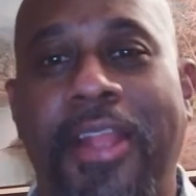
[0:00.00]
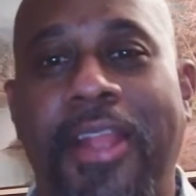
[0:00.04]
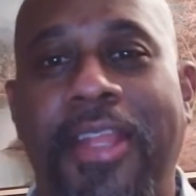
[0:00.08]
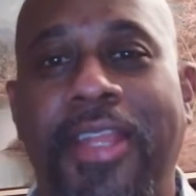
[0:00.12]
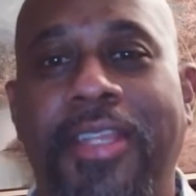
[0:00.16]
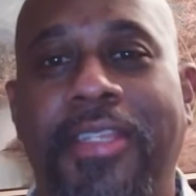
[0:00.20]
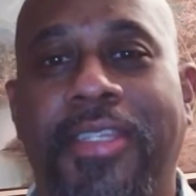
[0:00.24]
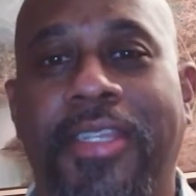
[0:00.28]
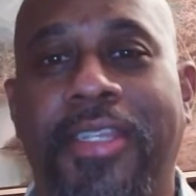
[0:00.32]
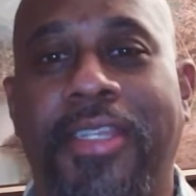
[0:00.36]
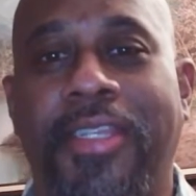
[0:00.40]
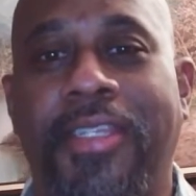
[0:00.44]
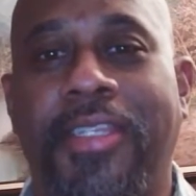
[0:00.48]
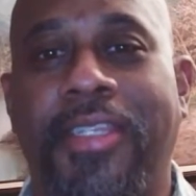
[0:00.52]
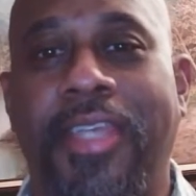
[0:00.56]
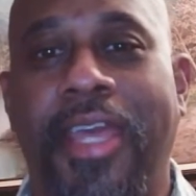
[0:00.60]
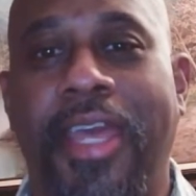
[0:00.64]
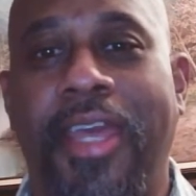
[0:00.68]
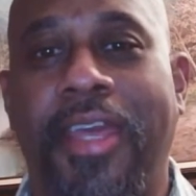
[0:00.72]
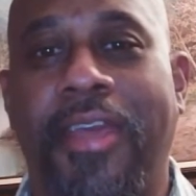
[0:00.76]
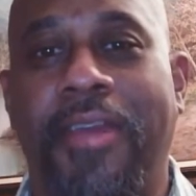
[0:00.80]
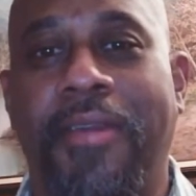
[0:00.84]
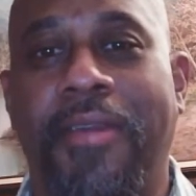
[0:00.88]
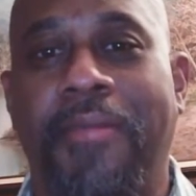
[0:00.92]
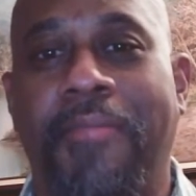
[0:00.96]
into the
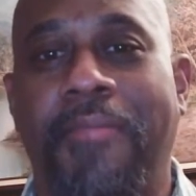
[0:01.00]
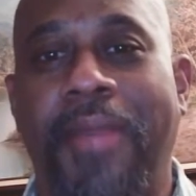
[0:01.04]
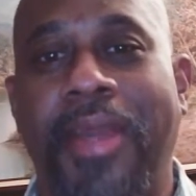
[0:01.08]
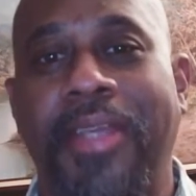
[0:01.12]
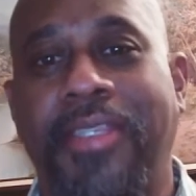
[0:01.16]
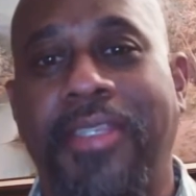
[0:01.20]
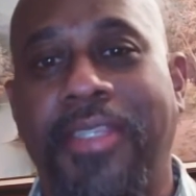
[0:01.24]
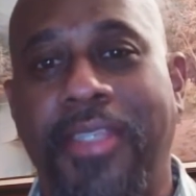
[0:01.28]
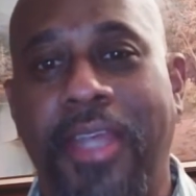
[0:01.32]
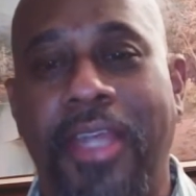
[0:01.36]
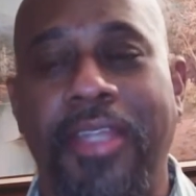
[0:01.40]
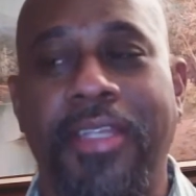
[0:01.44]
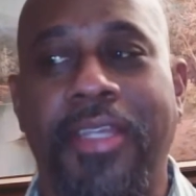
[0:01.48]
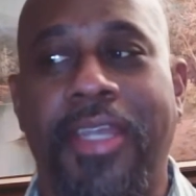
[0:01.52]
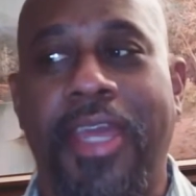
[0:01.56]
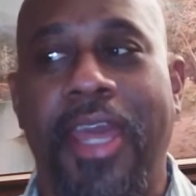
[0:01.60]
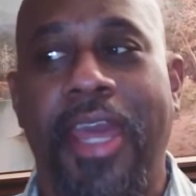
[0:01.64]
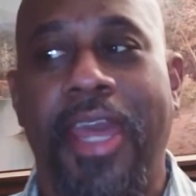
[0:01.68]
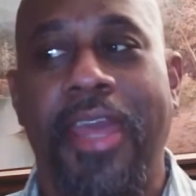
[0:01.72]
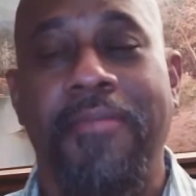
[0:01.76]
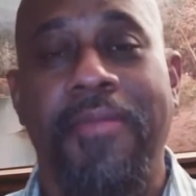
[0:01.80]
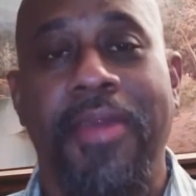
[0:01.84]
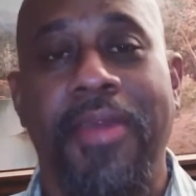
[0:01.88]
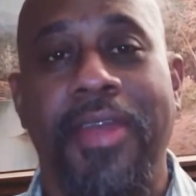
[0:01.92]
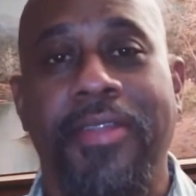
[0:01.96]
sink. My son
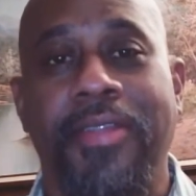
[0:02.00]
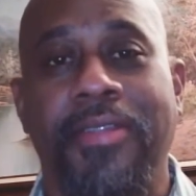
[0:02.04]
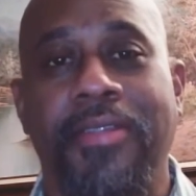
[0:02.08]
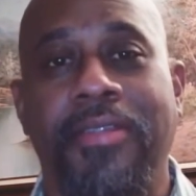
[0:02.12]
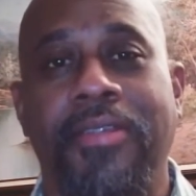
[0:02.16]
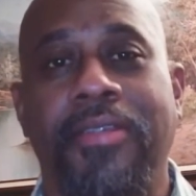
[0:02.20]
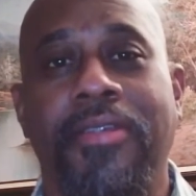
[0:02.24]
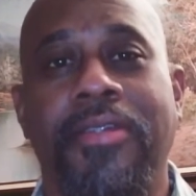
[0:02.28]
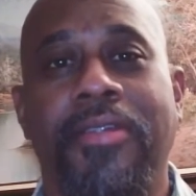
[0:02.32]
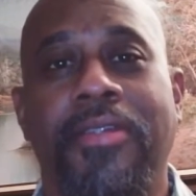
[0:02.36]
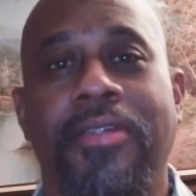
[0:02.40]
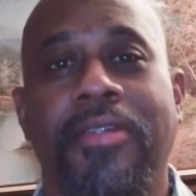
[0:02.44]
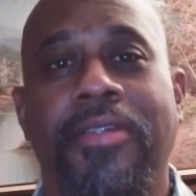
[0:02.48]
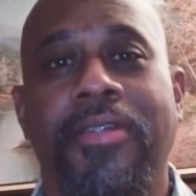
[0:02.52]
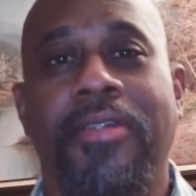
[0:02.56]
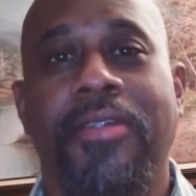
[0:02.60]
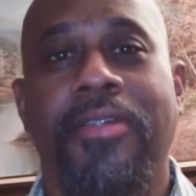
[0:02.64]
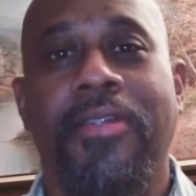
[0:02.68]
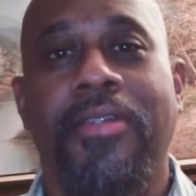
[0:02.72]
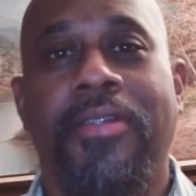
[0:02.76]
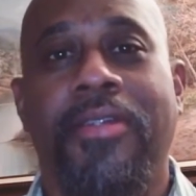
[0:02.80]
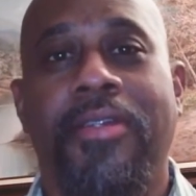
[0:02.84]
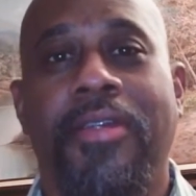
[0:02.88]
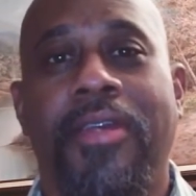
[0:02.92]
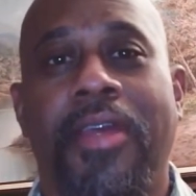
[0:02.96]
came in,
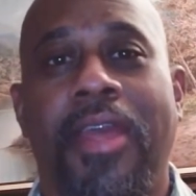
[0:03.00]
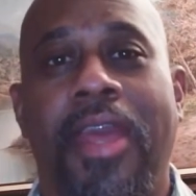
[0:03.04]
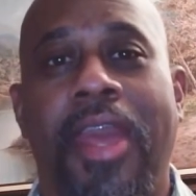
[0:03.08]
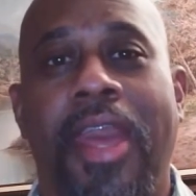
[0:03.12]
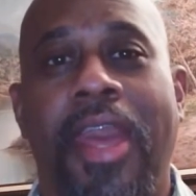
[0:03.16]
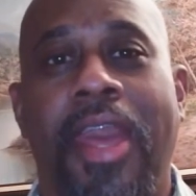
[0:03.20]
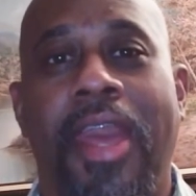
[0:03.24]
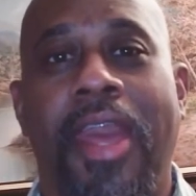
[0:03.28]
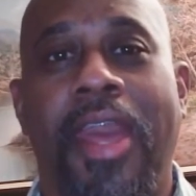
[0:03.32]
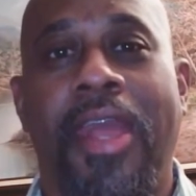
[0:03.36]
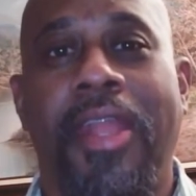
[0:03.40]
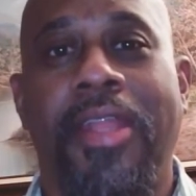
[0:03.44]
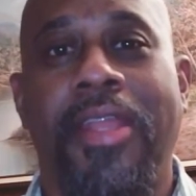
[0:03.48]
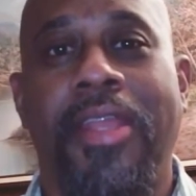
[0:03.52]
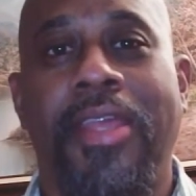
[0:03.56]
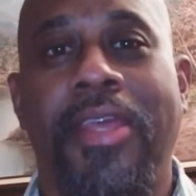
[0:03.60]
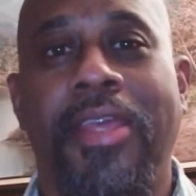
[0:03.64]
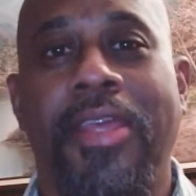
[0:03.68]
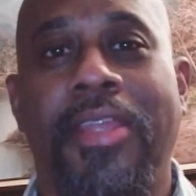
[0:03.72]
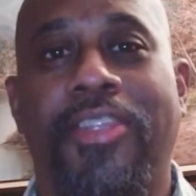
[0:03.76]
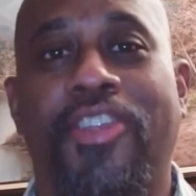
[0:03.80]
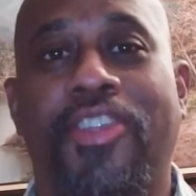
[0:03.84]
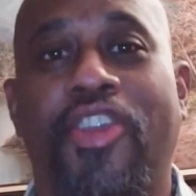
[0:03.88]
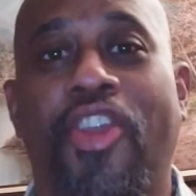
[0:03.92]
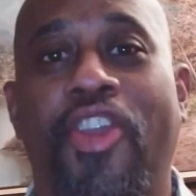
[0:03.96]
and
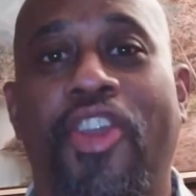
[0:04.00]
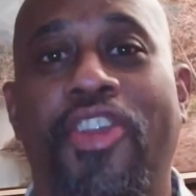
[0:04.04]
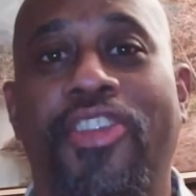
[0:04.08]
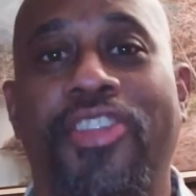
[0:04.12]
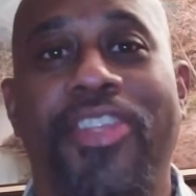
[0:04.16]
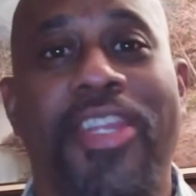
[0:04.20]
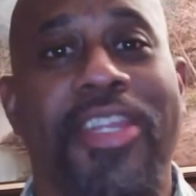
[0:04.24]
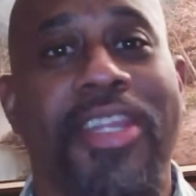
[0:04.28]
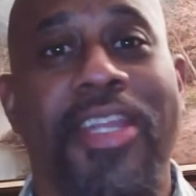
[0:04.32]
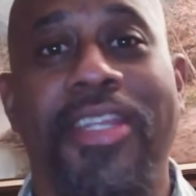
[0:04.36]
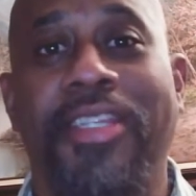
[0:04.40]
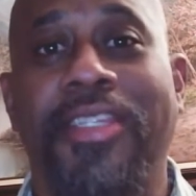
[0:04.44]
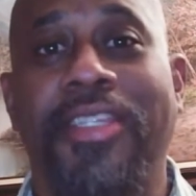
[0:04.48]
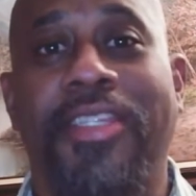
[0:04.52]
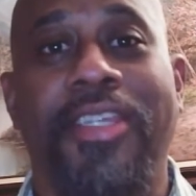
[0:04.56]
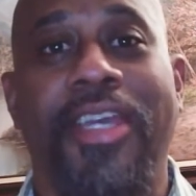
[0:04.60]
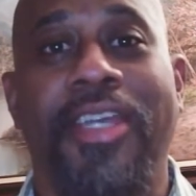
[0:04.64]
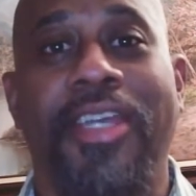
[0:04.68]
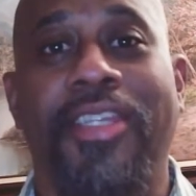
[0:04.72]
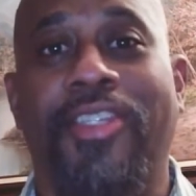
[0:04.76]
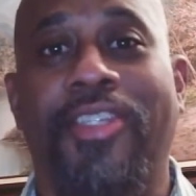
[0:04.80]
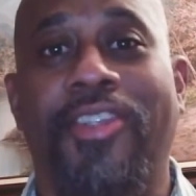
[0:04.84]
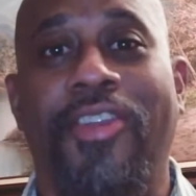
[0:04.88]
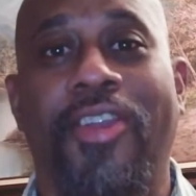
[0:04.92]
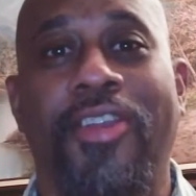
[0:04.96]
he didn't see
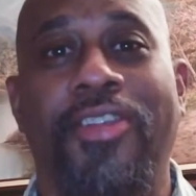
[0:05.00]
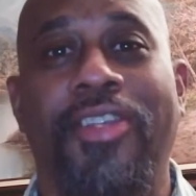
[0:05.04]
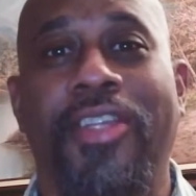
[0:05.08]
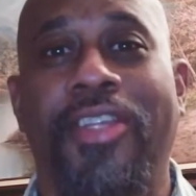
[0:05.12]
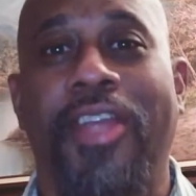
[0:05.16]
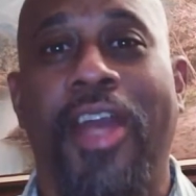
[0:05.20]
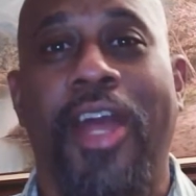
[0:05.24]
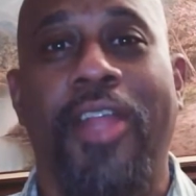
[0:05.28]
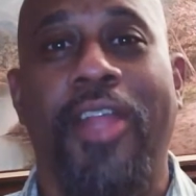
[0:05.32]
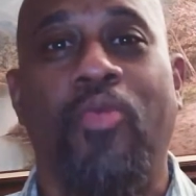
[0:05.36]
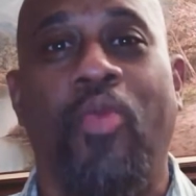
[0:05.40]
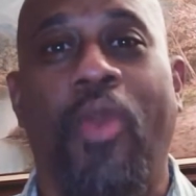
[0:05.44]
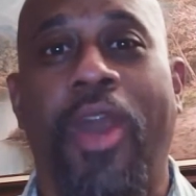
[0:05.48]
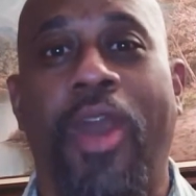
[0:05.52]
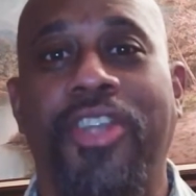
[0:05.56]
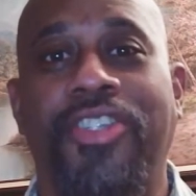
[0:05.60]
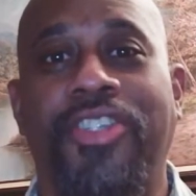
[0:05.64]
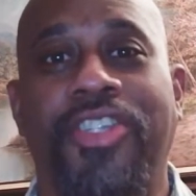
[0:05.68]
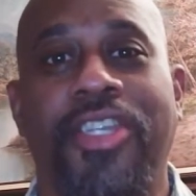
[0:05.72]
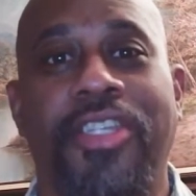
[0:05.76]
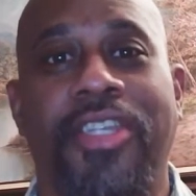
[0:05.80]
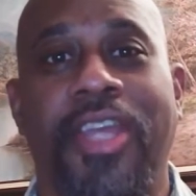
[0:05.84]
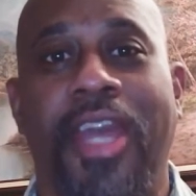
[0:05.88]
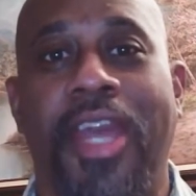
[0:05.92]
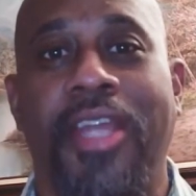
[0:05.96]
it, turned it on, washed
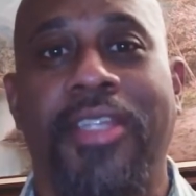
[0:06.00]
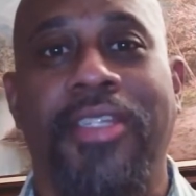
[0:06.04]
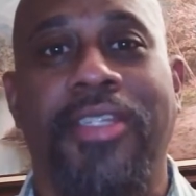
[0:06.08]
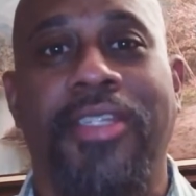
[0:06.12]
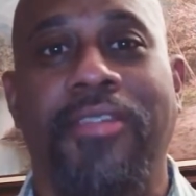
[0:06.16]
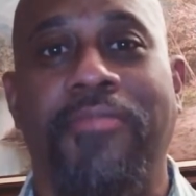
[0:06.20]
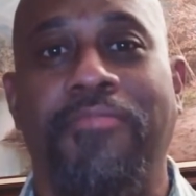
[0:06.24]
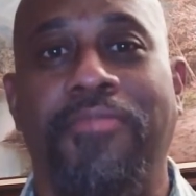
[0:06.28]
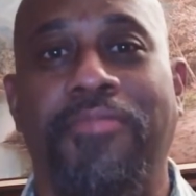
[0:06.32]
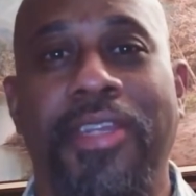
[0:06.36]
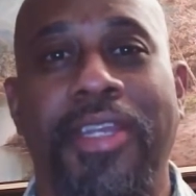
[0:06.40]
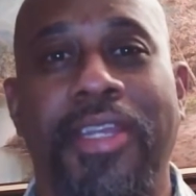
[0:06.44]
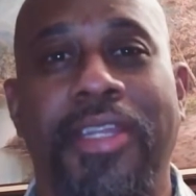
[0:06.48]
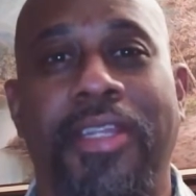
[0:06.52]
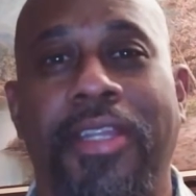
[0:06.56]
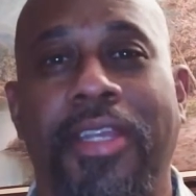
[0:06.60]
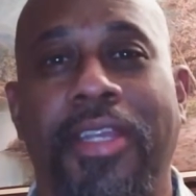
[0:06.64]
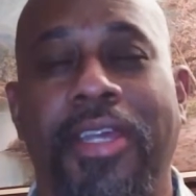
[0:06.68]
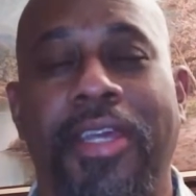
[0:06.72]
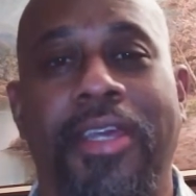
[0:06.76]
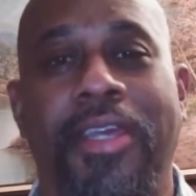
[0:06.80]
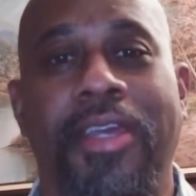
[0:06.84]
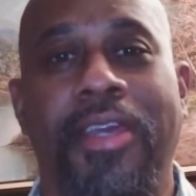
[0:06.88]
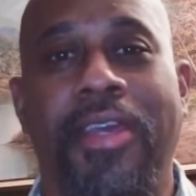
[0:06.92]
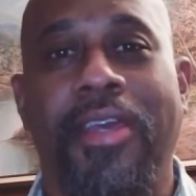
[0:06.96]
his hands
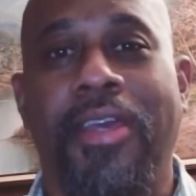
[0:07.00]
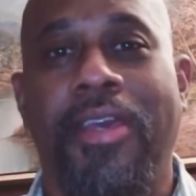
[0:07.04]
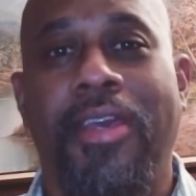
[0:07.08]
completely.